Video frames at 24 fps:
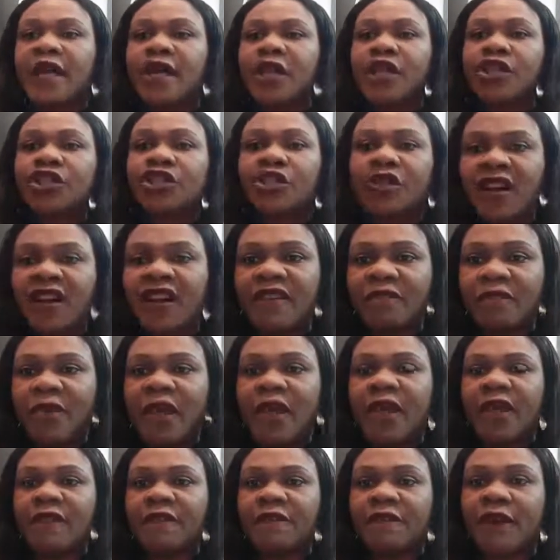Children have
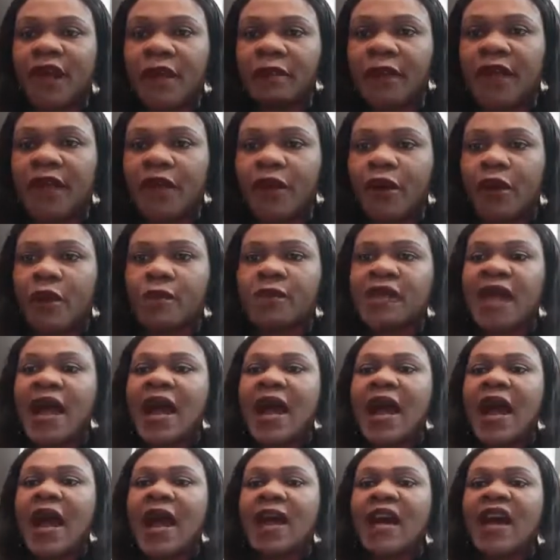been in family homes
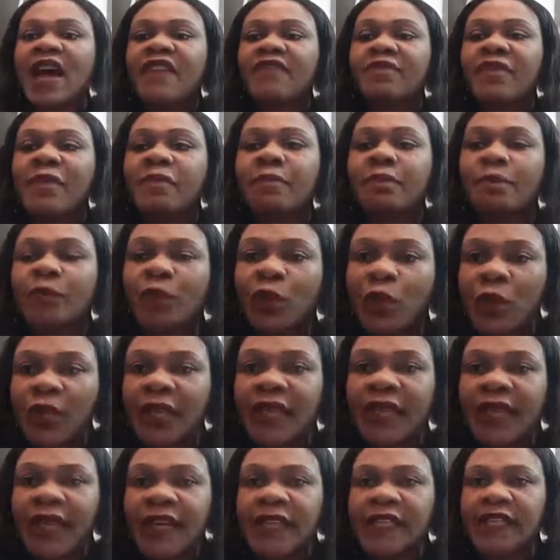and have been
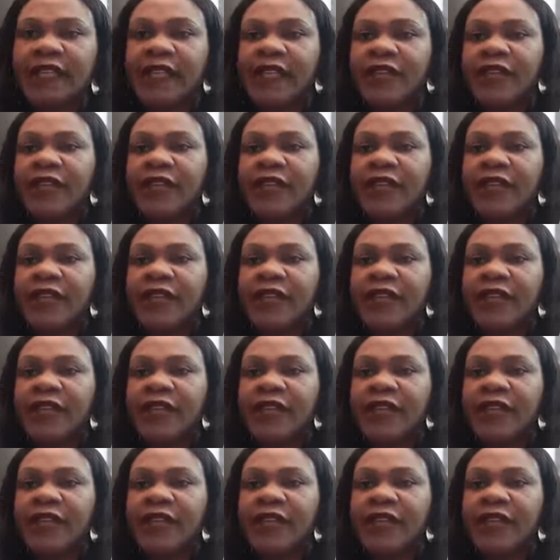bullied,